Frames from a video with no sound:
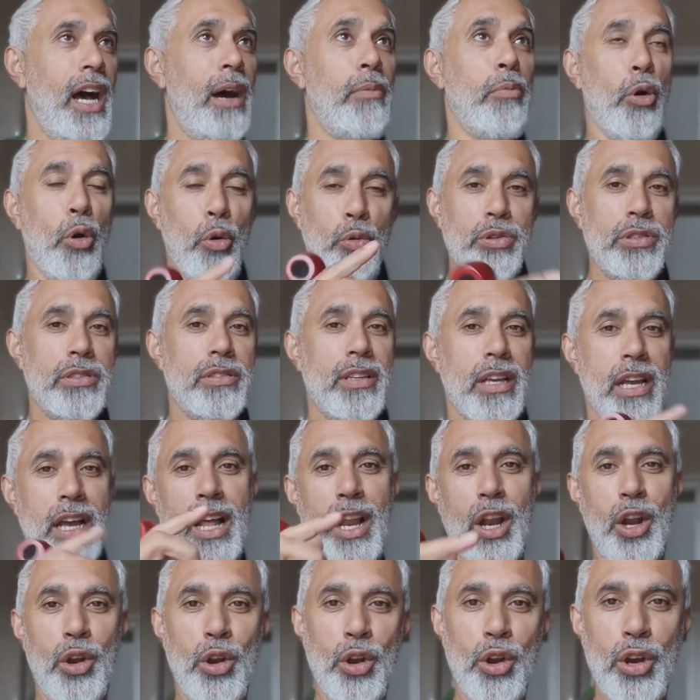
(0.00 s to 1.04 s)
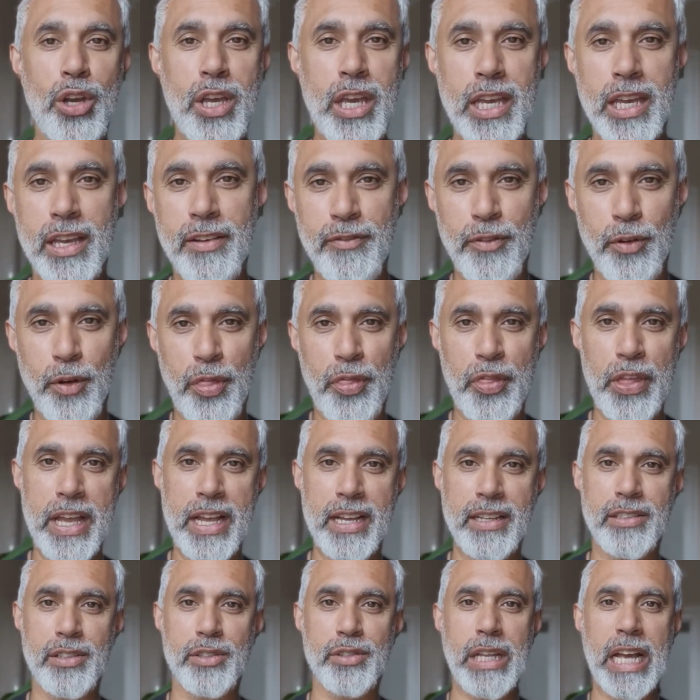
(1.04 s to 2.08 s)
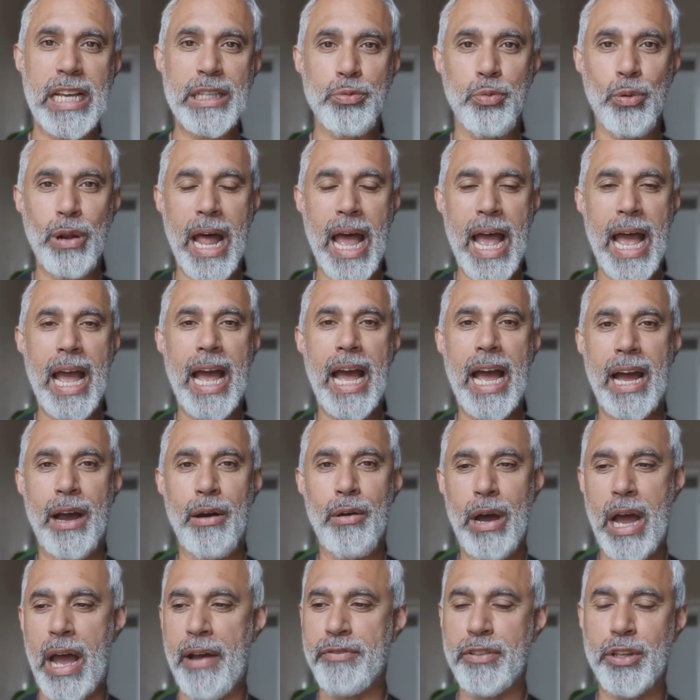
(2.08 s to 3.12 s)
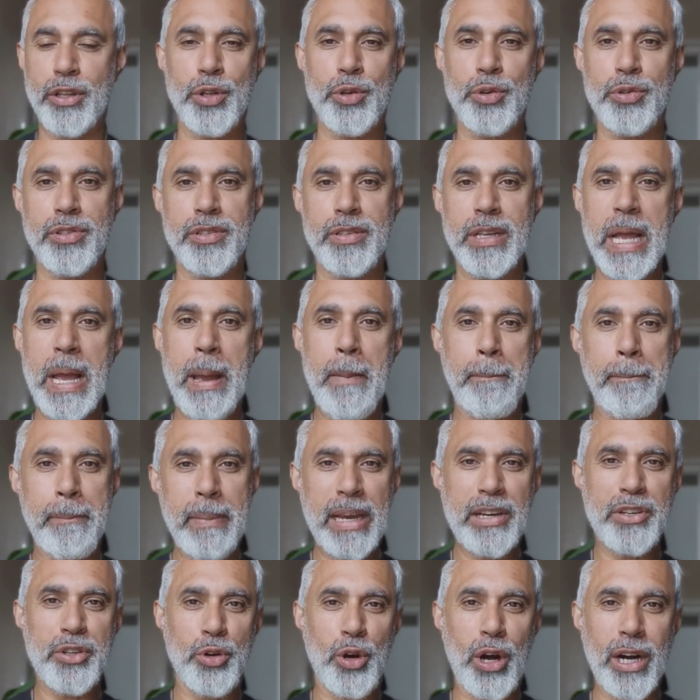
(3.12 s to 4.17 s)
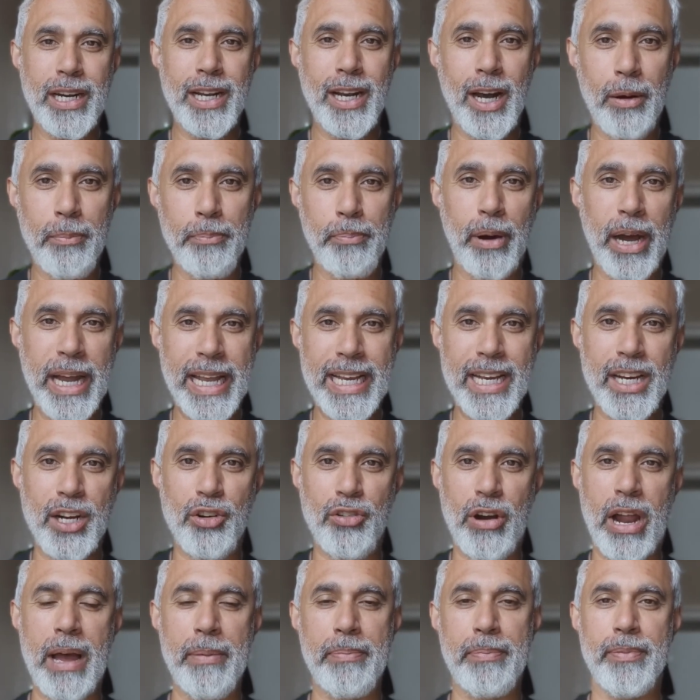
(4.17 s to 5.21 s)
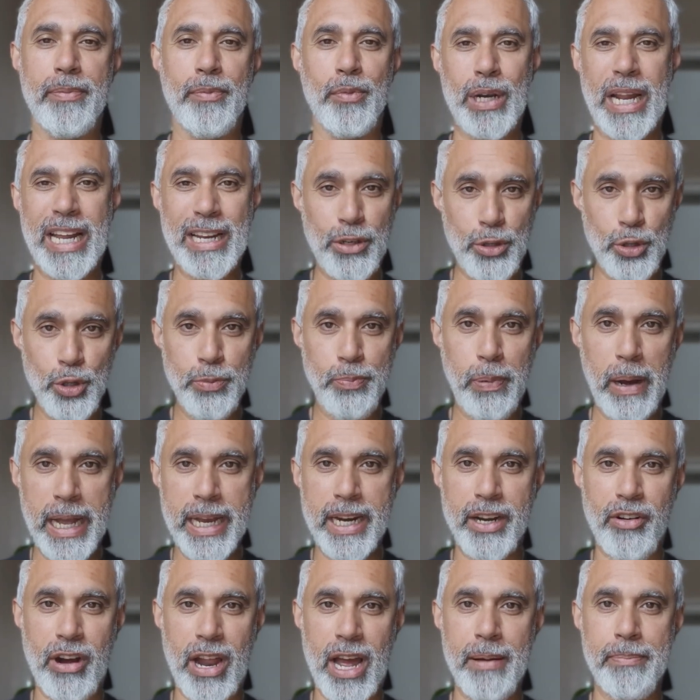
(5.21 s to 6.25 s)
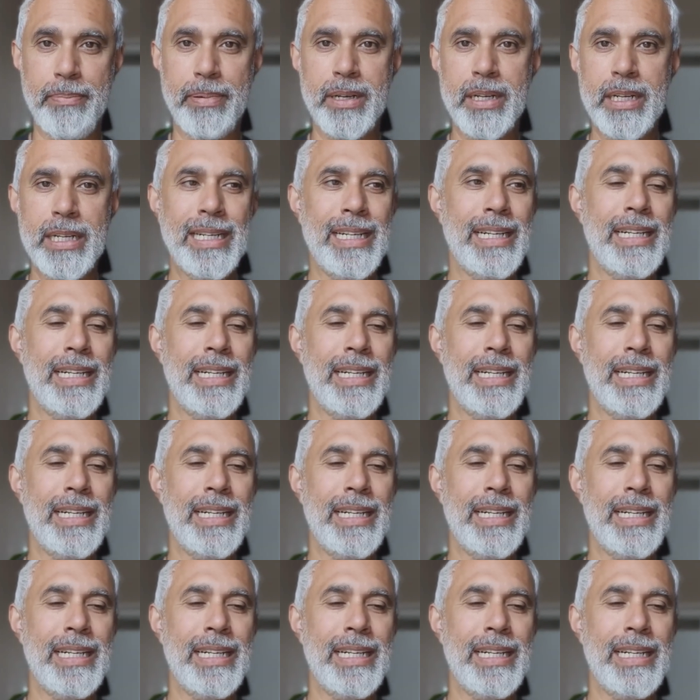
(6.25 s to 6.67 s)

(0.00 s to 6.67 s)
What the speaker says: I'm always looking for things. So that's what I have to do, is make sure I don't buy crap. When I do buy crap,